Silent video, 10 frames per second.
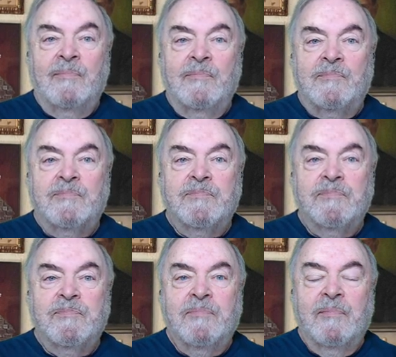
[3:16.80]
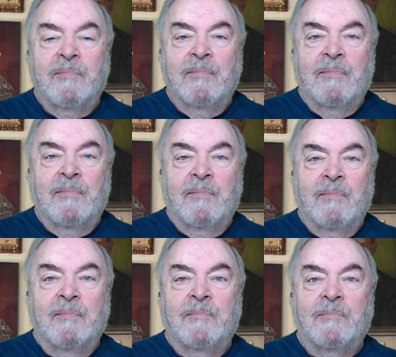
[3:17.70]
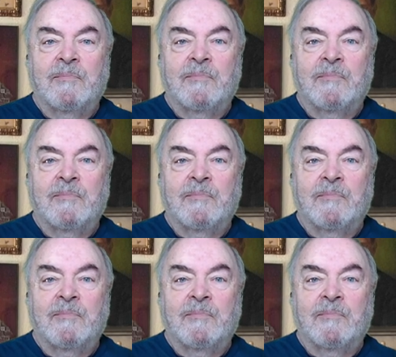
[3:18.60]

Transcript: [no speech]